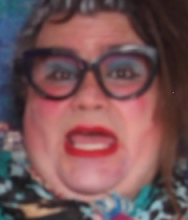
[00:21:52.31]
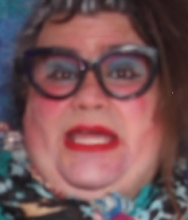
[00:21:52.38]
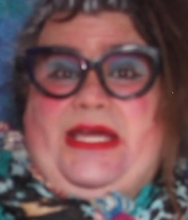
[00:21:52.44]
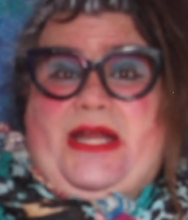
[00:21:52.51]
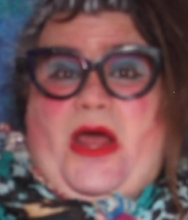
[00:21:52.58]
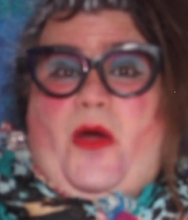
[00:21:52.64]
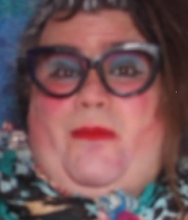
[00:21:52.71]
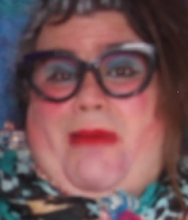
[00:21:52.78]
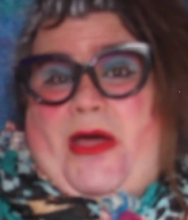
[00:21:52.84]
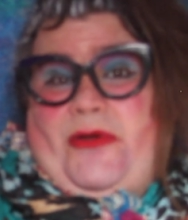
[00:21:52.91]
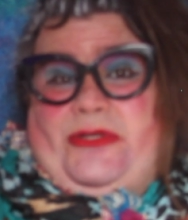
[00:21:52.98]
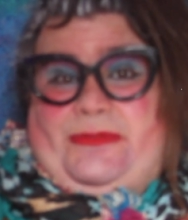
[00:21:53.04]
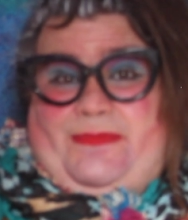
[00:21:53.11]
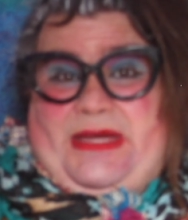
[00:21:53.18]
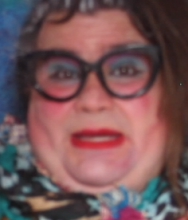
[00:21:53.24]
You know,
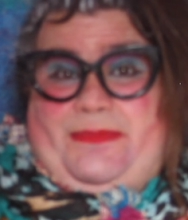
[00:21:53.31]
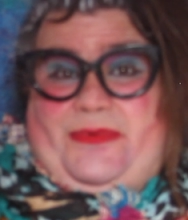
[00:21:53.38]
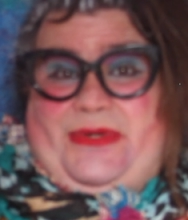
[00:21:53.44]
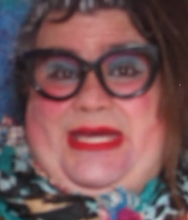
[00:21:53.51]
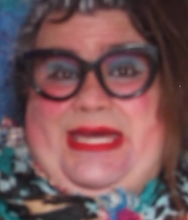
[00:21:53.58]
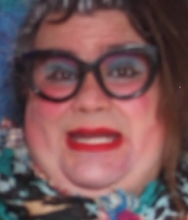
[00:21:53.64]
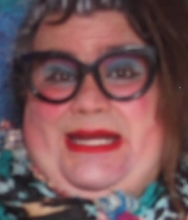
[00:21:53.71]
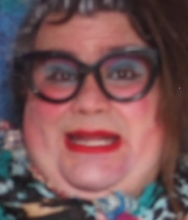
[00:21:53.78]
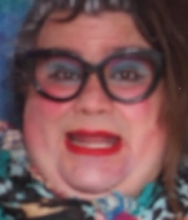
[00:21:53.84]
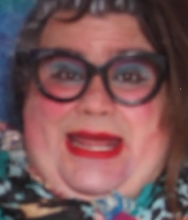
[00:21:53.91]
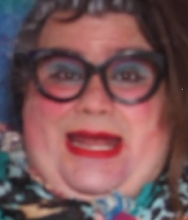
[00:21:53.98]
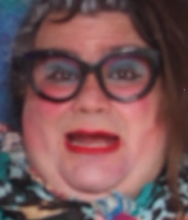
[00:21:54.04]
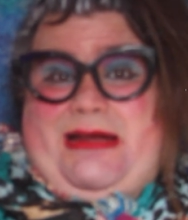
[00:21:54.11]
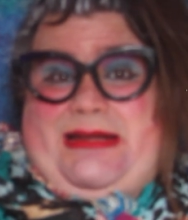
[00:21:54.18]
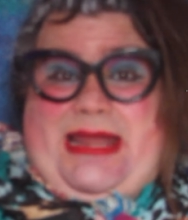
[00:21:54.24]
most people get in
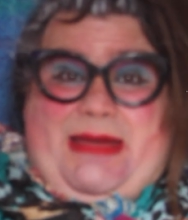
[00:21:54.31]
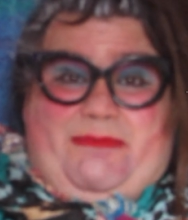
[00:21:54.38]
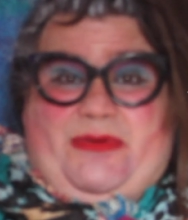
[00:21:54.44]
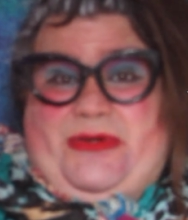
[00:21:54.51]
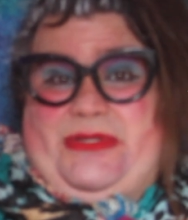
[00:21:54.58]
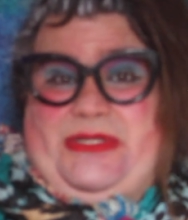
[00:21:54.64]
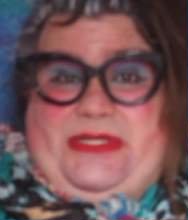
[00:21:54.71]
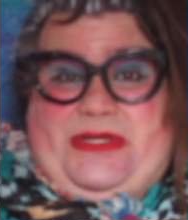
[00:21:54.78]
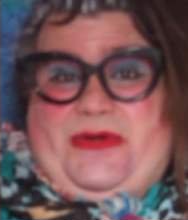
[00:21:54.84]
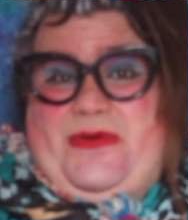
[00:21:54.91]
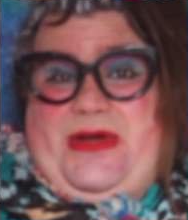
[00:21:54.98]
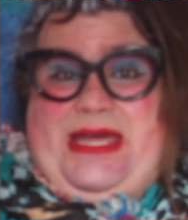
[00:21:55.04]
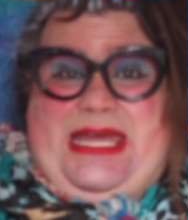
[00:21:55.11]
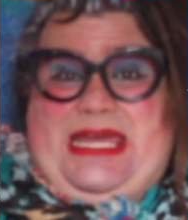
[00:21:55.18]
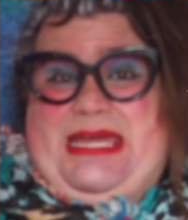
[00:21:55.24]
there and they put your
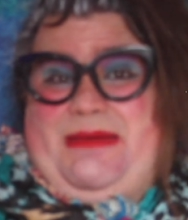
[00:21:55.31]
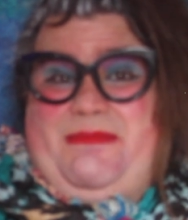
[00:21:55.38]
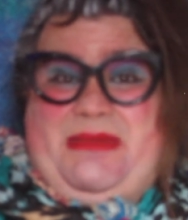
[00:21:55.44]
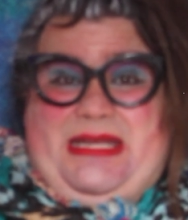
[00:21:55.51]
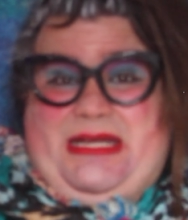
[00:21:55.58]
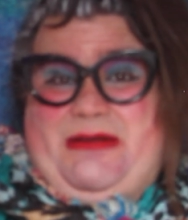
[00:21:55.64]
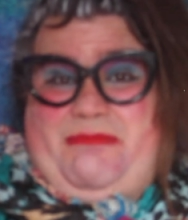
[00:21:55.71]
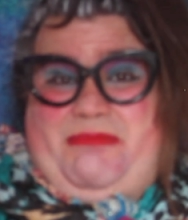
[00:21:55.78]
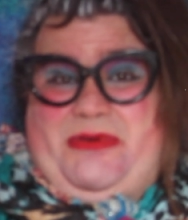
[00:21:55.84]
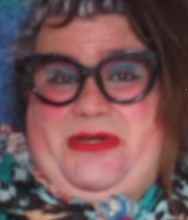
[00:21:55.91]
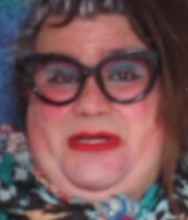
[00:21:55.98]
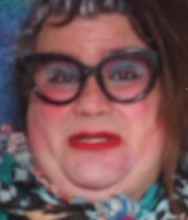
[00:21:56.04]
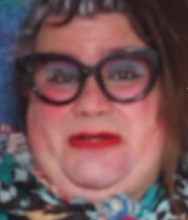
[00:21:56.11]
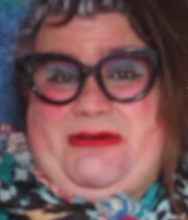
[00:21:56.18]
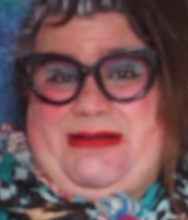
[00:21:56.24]
cream and your
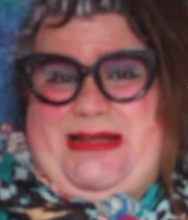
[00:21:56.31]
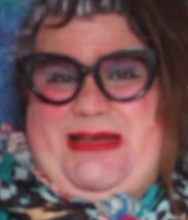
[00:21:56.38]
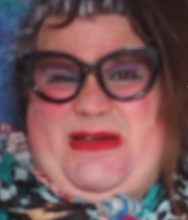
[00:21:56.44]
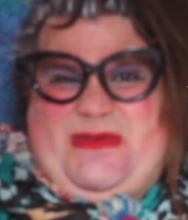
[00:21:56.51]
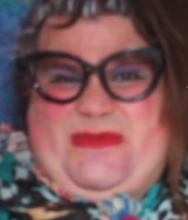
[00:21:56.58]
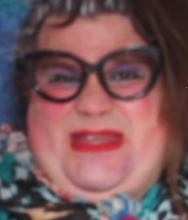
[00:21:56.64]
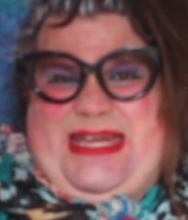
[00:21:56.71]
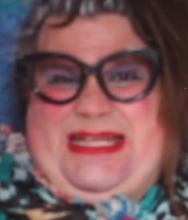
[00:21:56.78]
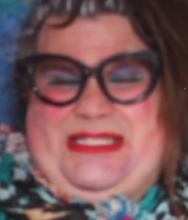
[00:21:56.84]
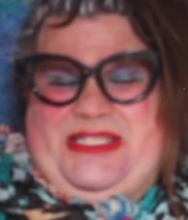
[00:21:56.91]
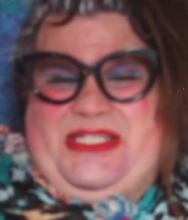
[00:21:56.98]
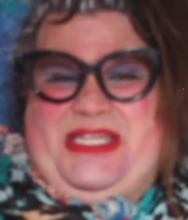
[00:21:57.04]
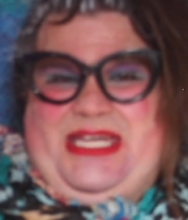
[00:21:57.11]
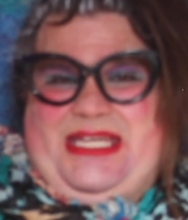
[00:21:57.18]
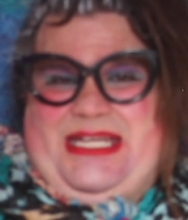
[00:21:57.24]
butter and all that
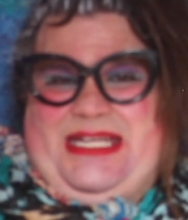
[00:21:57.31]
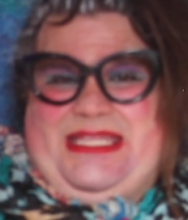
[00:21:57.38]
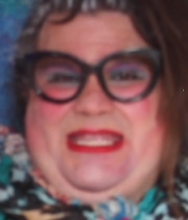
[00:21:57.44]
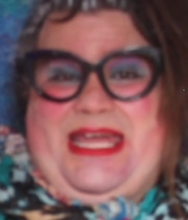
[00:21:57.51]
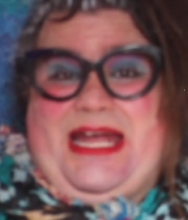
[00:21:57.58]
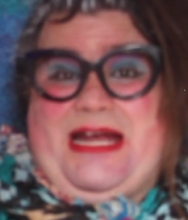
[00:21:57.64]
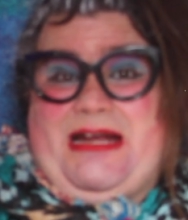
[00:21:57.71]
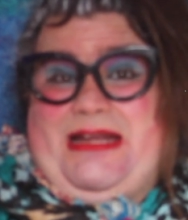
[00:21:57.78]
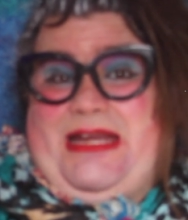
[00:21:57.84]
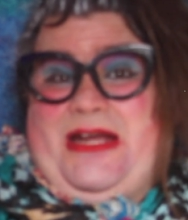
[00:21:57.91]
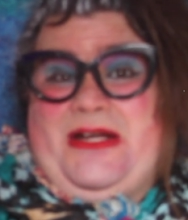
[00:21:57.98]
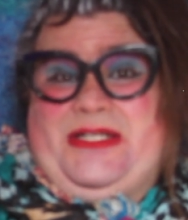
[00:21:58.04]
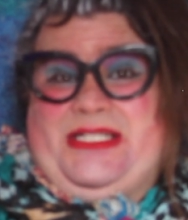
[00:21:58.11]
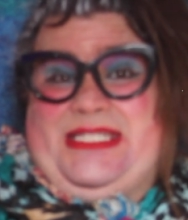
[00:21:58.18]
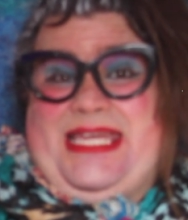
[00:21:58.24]
shit in there, and
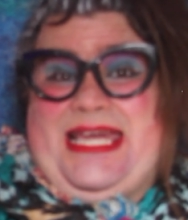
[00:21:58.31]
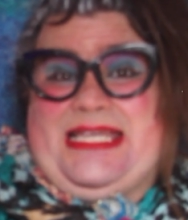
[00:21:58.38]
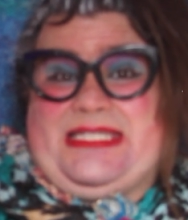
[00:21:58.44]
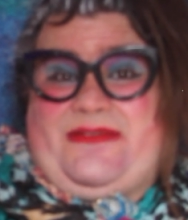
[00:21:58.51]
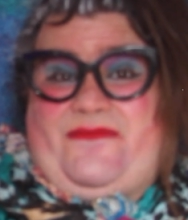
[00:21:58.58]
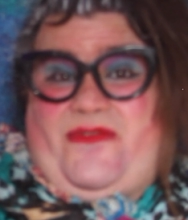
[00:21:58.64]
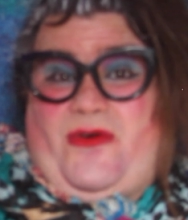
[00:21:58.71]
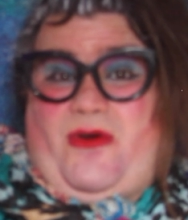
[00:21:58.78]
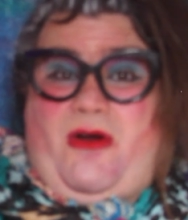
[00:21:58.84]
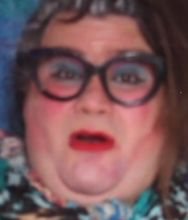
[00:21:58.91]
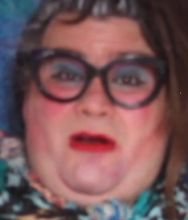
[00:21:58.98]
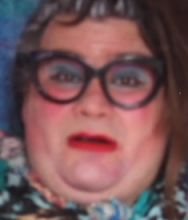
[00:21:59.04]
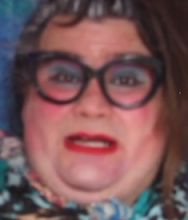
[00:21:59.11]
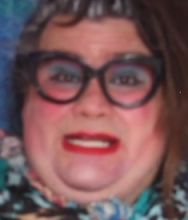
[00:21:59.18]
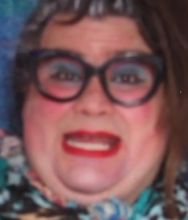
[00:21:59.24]
you're just asking for a
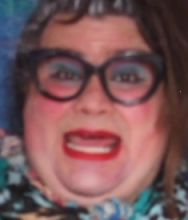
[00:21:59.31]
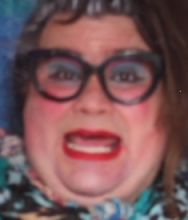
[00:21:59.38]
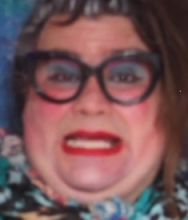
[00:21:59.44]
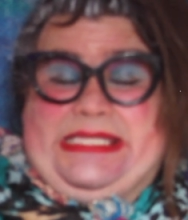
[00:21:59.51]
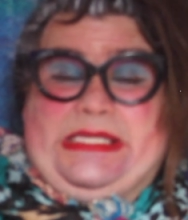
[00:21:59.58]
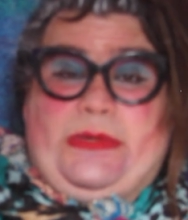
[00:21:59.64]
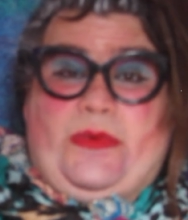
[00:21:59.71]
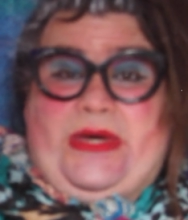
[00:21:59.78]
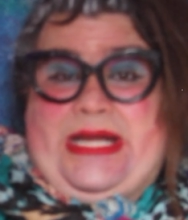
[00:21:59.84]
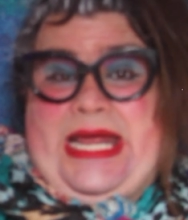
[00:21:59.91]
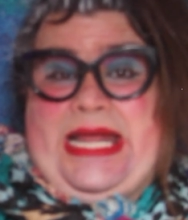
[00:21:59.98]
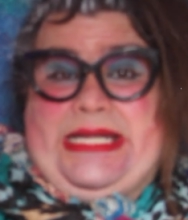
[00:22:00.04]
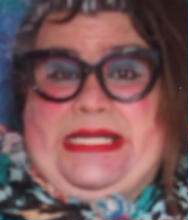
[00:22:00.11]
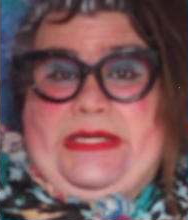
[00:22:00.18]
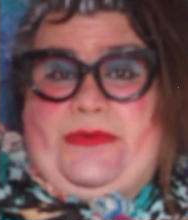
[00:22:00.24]
heart attack. So what I
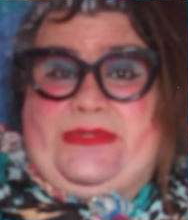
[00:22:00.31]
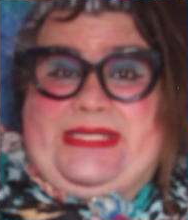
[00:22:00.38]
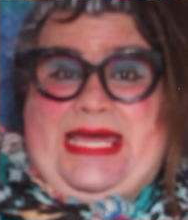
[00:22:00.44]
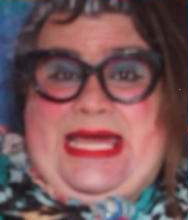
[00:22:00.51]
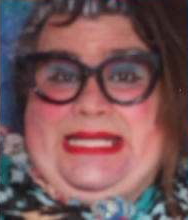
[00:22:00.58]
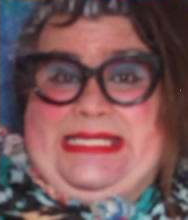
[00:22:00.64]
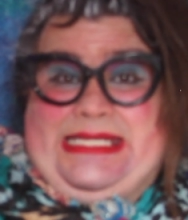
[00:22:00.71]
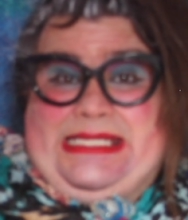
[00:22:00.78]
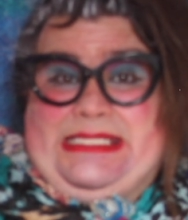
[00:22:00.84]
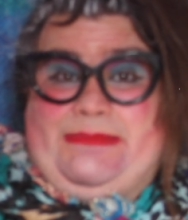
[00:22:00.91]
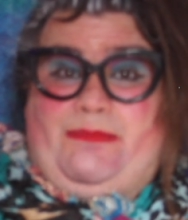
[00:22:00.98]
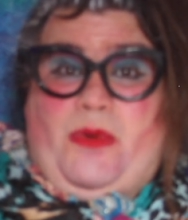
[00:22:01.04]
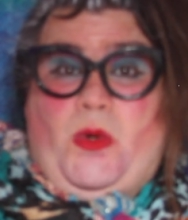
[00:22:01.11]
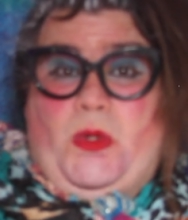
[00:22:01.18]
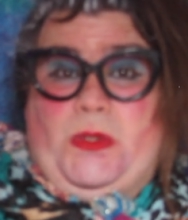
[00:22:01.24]
do is I
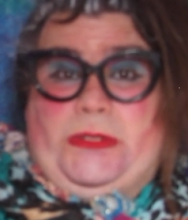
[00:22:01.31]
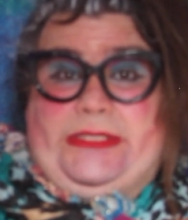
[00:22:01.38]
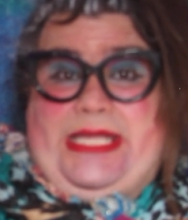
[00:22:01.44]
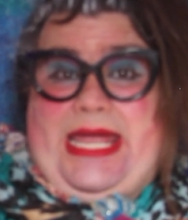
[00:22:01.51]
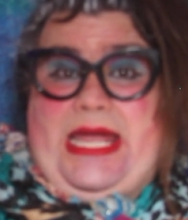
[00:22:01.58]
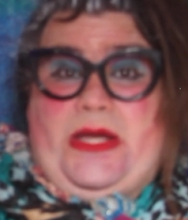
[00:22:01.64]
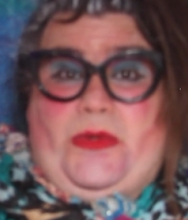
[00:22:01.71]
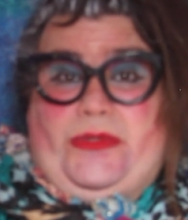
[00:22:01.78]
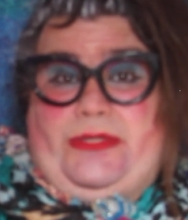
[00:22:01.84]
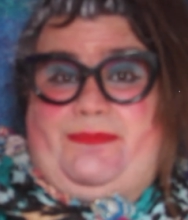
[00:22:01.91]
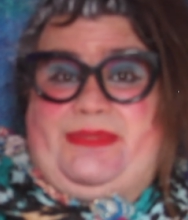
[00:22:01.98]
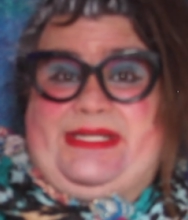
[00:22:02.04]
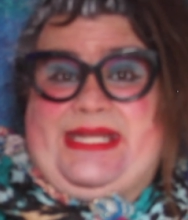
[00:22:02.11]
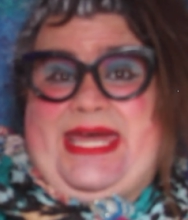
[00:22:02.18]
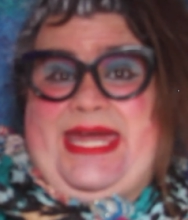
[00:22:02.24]
just boil down the
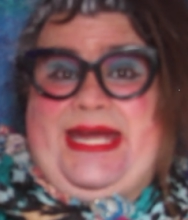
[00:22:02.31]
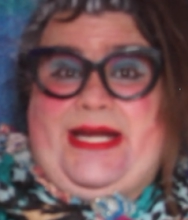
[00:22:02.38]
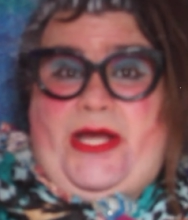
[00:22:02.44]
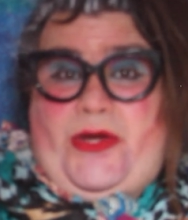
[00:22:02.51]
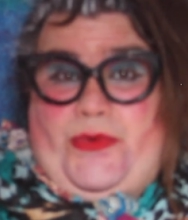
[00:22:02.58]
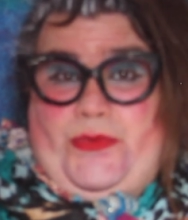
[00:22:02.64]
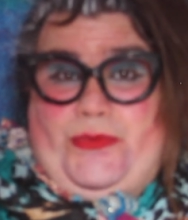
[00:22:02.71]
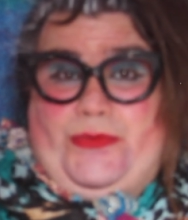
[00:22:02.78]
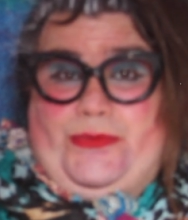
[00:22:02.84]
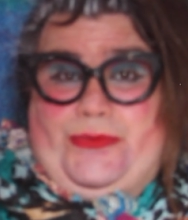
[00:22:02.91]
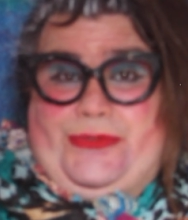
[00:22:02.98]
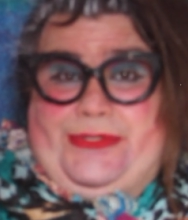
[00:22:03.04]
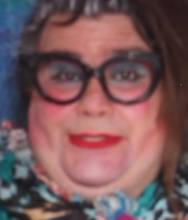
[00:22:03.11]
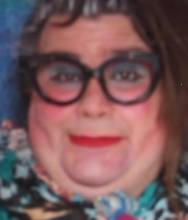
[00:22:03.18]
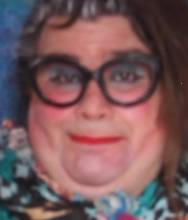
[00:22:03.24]

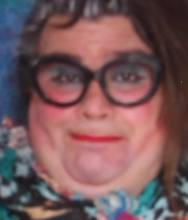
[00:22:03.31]
potatoes